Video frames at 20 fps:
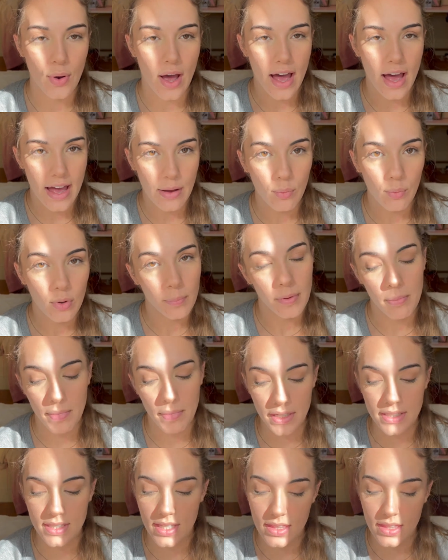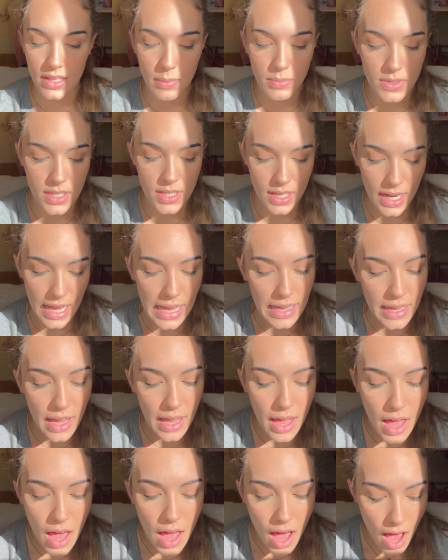I will be mixing them today.
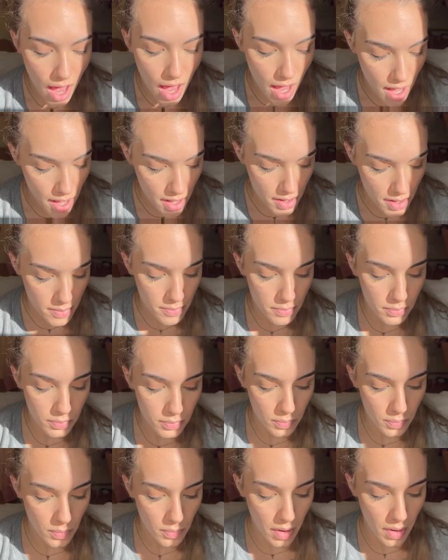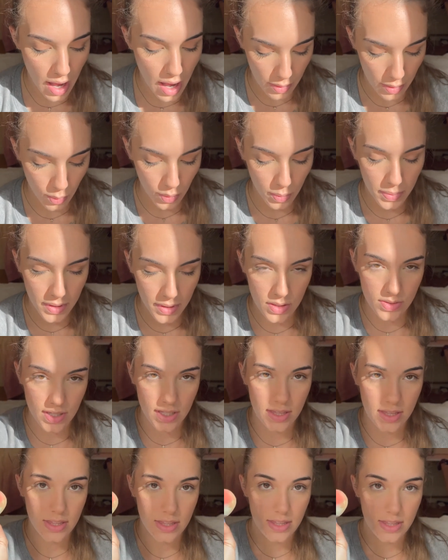I will be
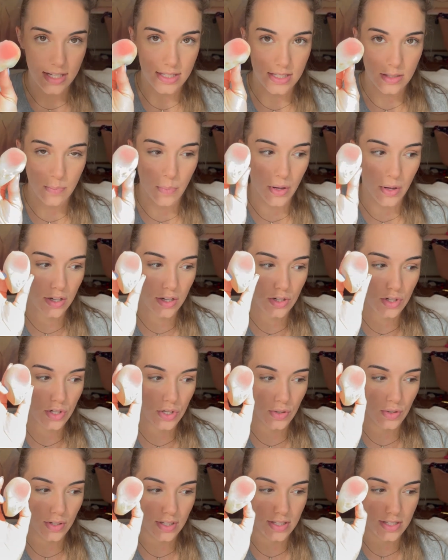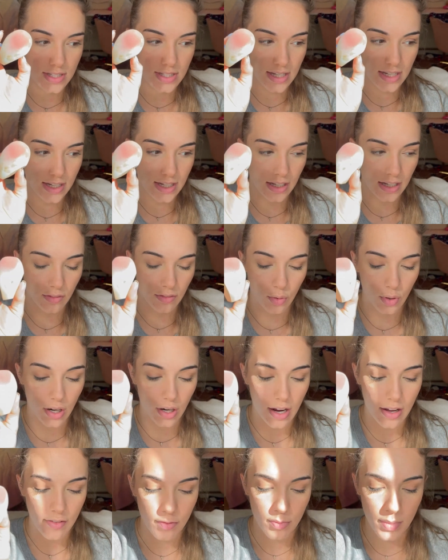using this sponge. You can see kind of where
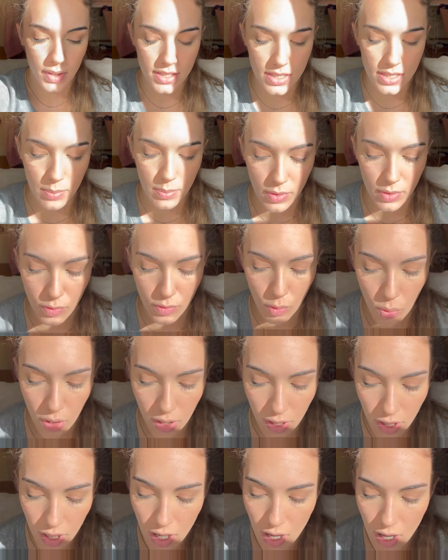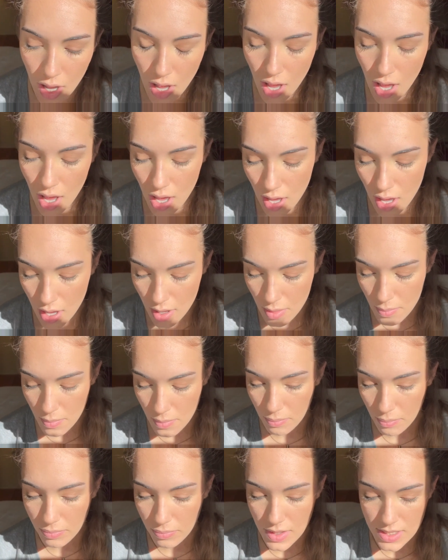I've mixed it before.
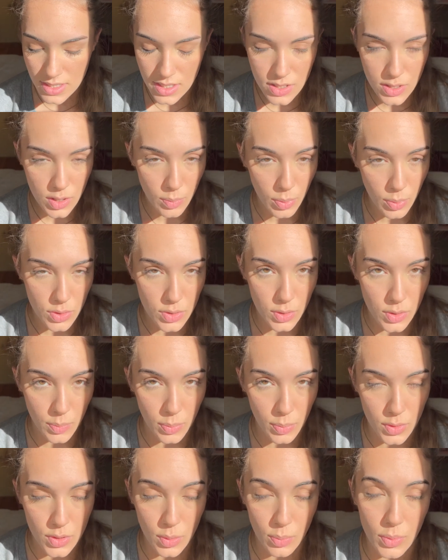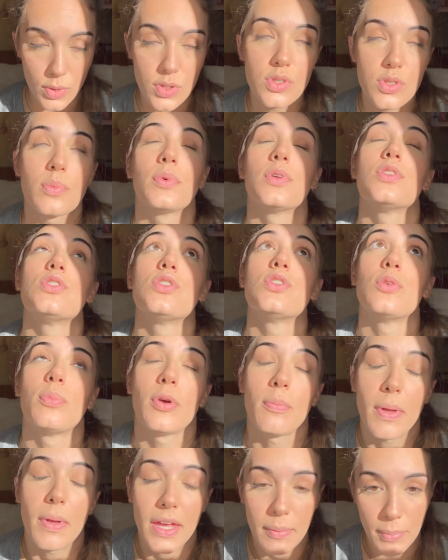This is super
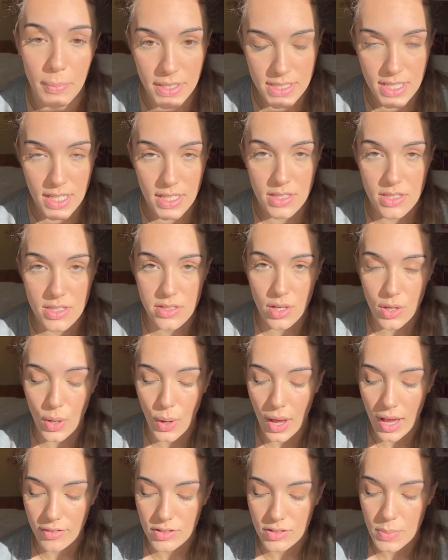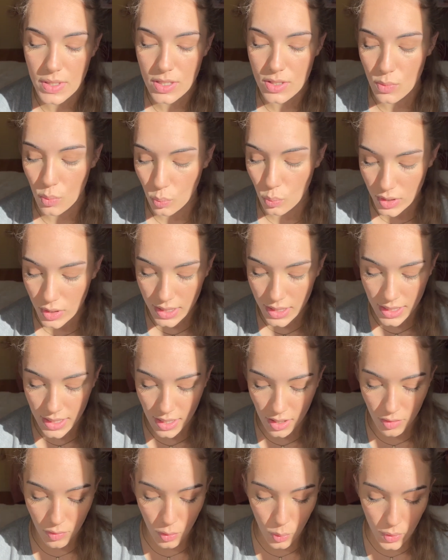pigmented, so you have to be really
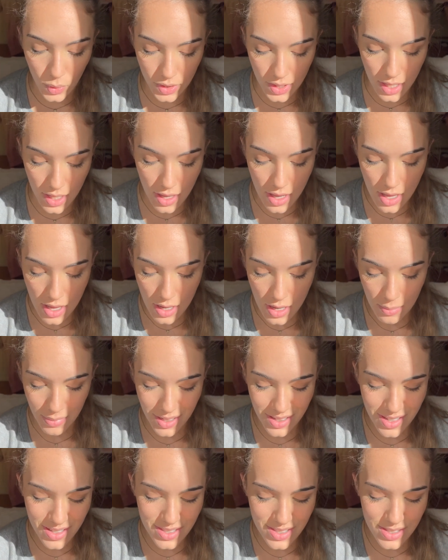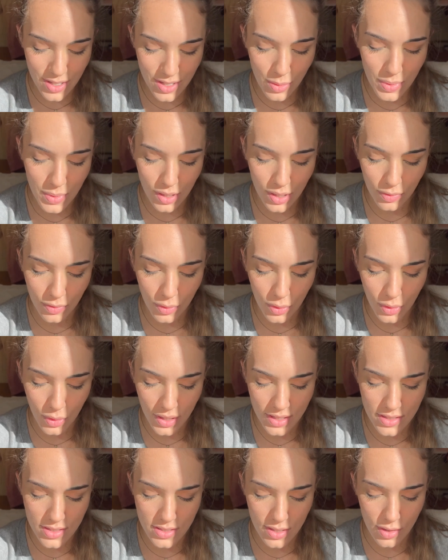careful with it, but it is so beautiful
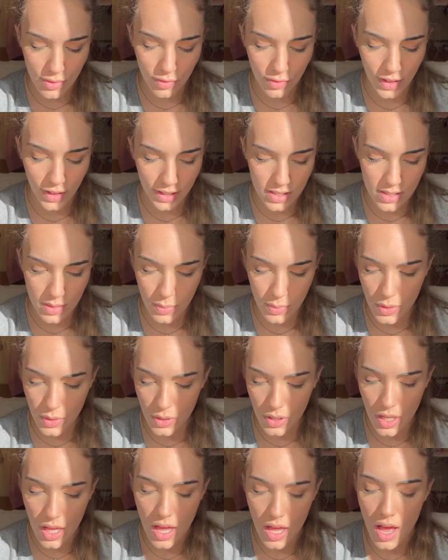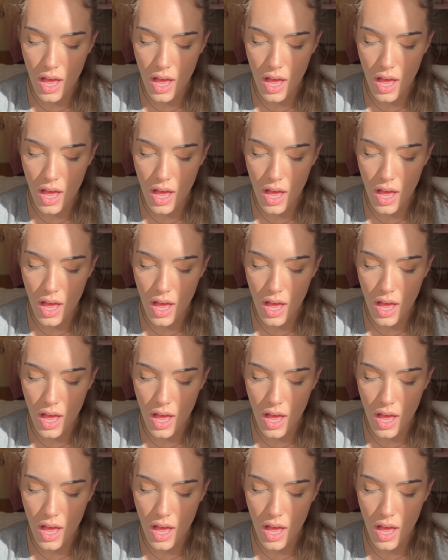and so flexible.